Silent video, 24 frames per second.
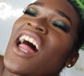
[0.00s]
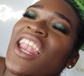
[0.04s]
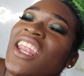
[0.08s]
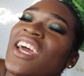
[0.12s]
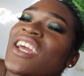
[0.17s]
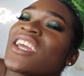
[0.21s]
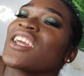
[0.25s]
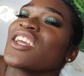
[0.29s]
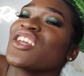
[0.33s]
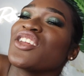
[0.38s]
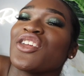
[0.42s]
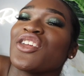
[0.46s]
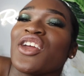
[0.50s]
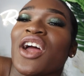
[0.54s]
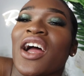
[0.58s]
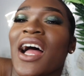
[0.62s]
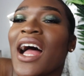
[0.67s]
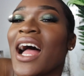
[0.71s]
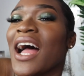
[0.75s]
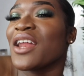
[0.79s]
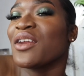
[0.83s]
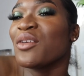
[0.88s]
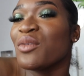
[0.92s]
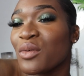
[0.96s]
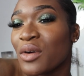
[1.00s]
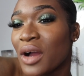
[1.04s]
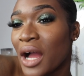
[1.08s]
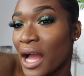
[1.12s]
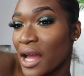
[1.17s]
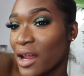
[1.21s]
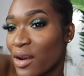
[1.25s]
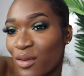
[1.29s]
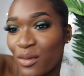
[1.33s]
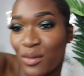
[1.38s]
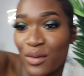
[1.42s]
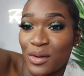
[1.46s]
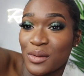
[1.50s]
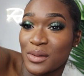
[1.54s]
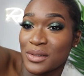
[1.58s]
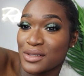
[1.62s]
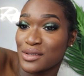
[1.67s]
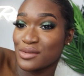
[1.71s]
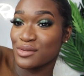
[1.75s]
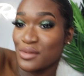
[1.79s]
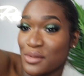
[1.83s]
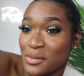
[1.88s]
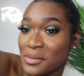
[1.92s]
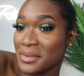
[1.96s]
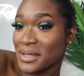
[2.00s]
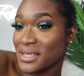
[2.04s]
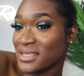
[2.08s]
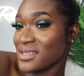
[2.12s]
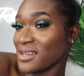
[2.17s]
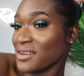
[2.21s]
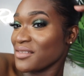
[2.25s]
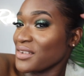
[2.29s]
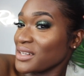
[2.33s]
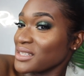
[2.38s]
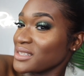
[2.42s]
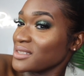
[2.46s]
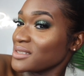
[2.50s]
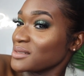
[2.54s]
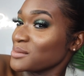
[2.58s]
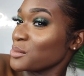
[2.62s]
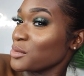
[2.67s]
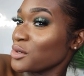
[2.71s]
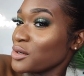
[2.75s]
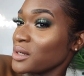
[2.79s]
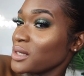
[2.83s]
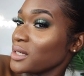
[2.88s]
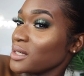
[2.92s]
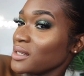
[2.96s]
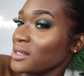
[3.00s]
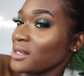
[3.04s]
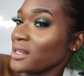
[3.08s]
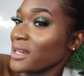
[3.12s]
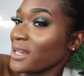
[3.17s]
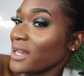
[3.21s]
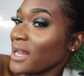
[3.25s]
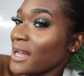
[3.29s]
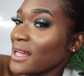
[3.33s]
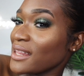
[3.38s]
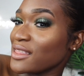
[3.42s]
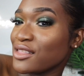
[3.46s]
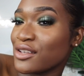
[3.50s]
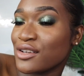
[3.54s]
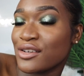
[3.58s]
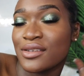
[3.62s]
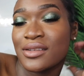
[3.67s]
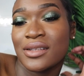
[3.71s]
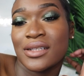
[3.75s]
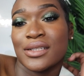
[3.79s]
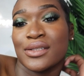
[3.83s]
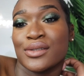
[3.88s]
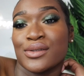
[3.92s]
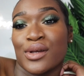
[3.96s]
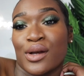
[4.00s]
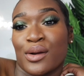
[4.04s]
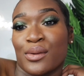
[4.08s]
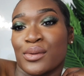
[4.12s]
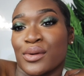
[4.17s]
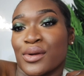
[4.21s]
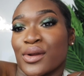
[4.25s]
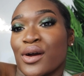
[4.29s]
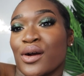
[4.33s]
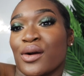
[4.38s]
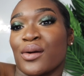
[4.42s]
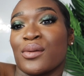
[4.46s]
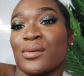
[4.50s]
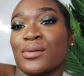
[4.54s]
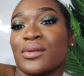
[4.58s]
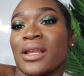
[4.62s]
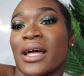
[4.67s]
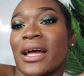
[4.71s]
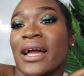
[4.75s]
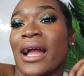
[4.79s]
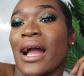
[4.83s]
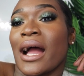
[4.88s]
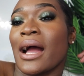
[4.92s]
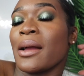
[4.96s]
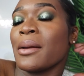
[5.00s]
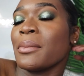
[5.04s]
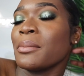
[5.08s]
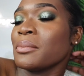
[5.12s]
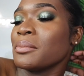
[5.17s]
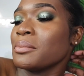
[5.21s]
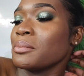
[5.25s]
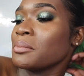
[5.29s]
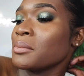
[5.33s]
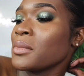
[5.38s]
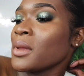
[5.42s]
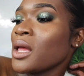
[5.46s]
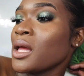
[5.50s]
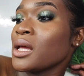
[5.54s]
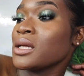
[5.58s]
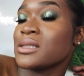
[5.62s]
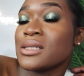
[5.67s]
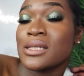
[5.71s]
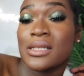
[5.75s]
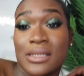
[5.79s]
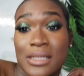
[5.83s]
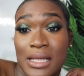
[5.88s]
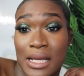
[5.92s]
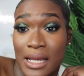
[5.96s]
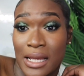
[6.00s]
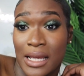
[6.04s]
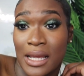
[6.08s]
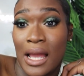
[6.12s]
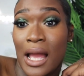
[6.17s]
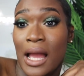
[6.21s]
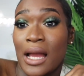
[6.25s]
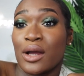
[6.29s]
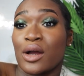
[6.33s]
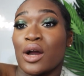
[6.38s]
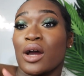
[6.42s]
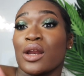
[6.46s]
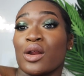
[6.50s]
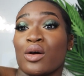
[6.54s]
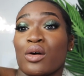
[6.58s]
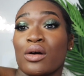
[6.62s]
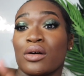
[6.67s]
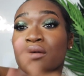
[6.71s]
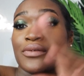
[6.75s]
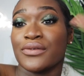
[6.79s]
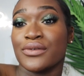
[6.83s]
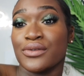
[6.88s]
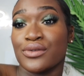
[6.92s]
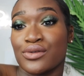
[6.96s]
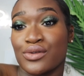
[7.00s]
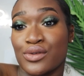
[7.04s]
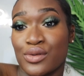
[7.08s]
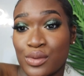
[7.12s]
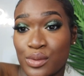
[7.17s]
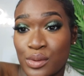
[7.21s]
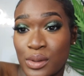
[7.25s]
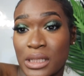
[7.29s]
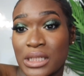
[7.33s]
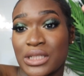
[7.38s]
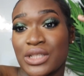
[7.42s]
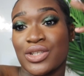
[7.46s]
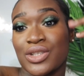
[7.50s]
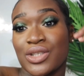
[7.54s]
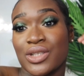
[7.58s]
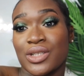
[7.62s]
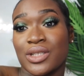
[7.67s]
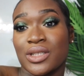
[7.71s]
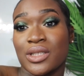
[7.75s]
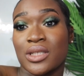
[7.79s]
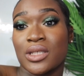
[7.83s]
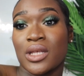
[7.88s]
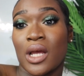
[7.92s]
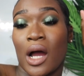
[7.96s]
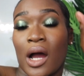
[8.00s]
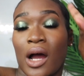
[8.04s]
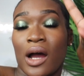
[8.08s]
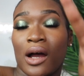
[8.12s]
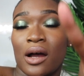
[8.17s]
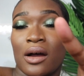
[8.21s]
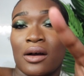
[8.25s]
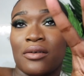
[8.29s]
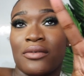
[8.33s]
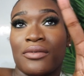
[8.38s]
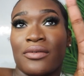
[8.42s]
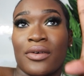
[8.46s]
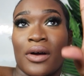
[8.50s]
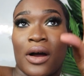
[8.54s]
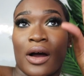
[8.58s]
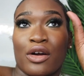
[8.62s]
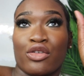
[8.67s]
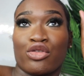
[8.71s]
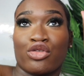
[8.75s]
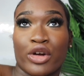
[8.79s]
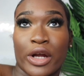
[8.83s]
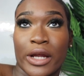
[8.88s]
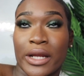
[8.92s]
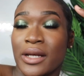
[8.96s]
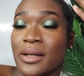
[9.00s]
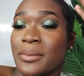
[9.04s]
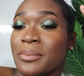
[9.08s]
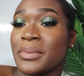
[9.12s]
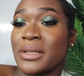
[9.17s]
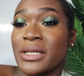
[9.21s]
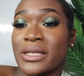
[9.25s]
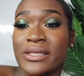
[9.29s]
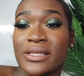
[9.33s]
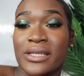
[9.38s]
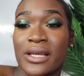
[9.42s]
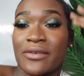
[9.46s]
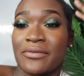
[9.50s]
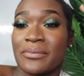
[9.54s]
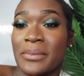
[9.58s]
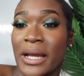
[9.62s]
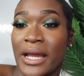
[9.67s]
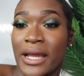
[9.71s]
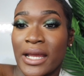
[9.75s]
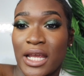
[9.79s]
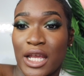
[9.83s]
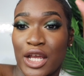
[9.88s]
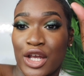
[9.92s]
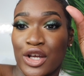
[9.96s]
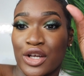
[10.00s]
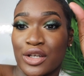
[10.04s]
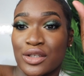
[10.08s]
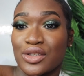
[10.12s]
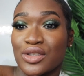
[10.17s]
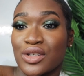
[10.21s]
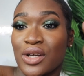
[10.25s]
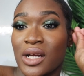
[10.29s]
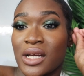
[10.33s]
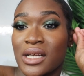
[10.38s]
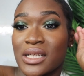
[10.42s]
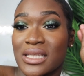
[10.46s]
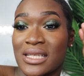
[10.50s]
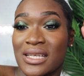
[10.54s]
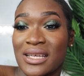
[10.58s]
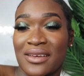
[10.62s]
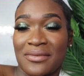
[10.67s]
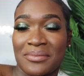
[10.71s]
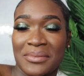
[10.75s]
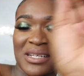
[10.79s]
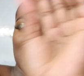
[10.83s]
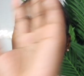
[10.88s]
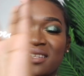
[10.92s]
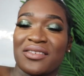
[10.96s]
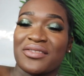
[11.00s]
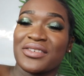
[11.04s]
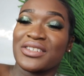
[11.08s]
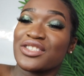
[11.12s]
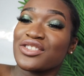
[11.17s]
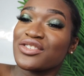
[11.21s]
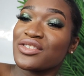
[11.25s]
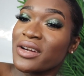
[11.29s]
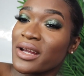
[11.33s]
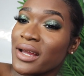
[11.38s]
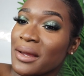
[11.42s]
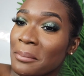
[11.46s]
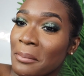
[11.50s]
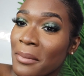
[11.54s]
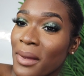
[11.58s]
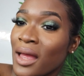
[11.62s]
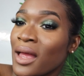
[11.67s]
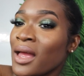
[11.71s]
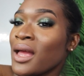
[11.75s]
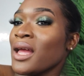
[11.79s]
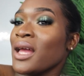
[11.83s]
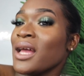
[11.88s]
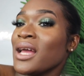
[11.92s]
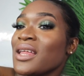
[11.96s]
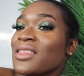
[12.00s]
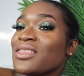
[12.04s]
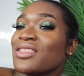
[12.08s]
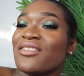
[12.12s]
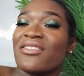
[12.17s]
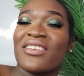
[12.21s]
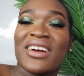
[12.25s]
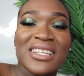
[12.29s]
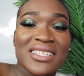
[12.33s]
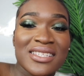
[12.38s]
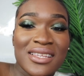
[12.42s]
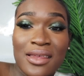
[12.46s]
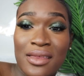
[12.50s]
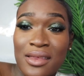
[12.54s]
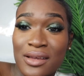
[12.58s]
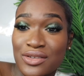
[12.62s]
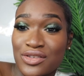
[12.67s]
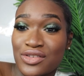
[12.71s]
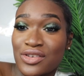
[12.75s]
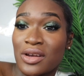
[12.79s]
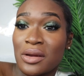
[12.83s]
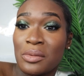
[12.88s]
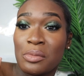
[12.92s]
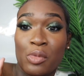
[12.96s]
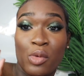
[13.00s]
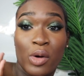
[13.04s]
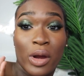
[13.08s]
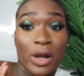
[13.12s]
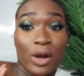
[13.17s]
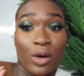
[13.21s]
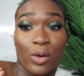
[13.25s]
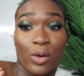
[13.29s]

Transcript: like i don't i don't know what to do with myself at this point like i literally don't know like i'm today i cut off two inches of a random piece of my hair trying to give myself a trim the rest of the trim went